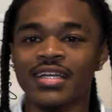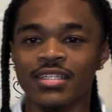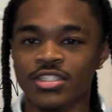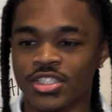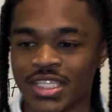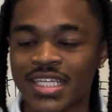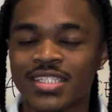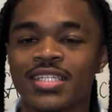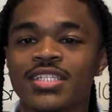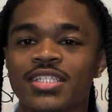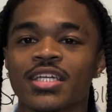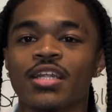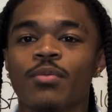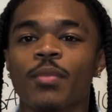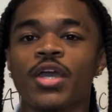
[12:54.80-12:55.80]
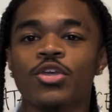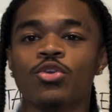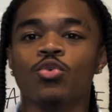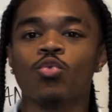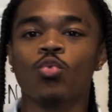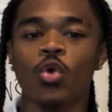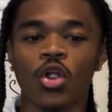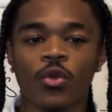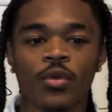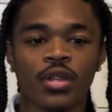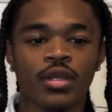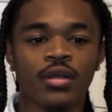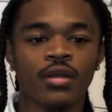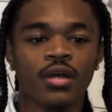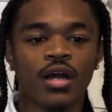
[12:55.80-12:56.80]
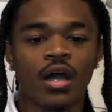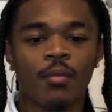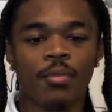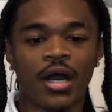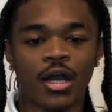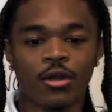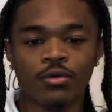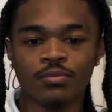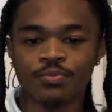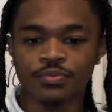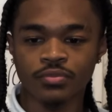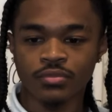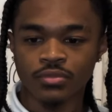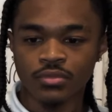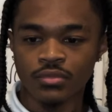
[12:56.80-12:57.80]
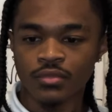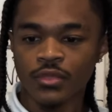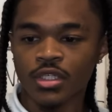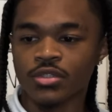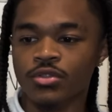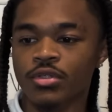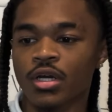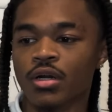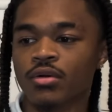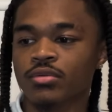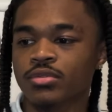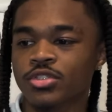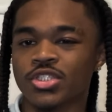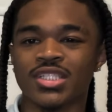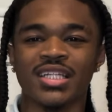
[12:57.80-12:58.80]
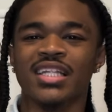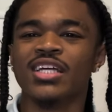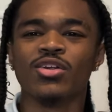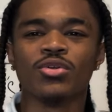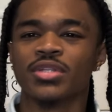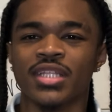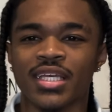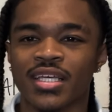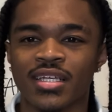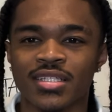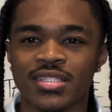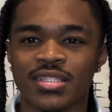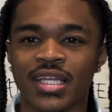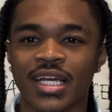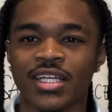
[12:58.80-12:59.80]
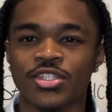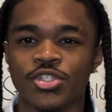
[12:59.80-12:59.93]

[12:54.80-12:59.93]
Satan is going to make you worry about, you know, just little things that could